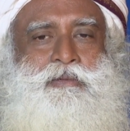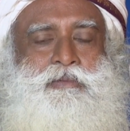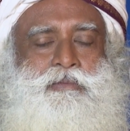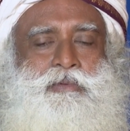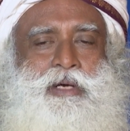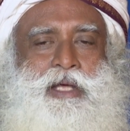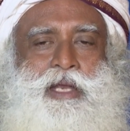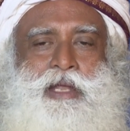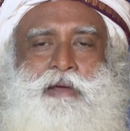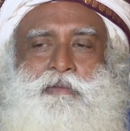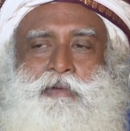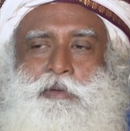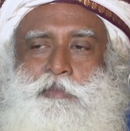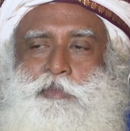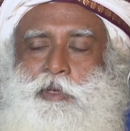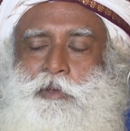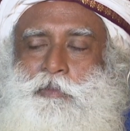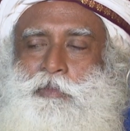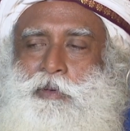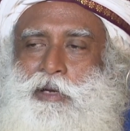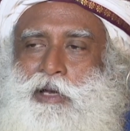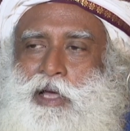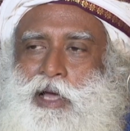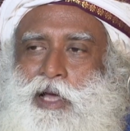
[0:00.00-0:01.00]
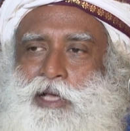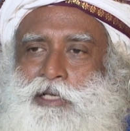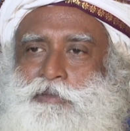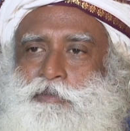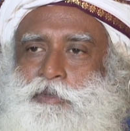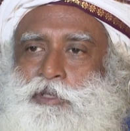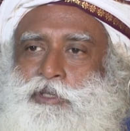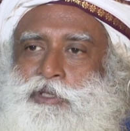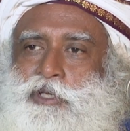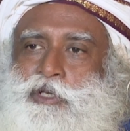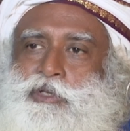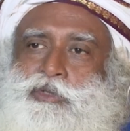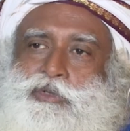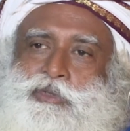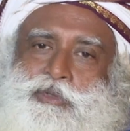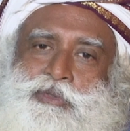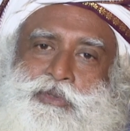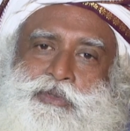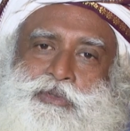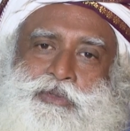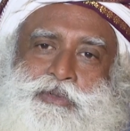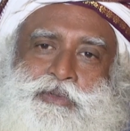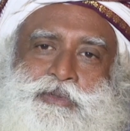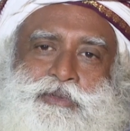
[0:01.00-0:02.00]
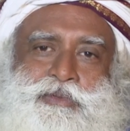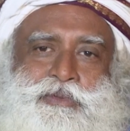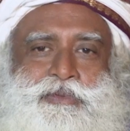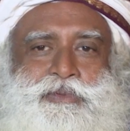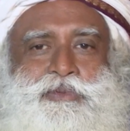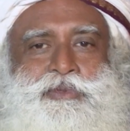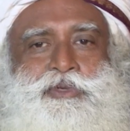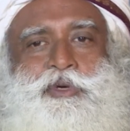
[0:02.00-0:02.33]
Whenever people ask me, Sadhguru,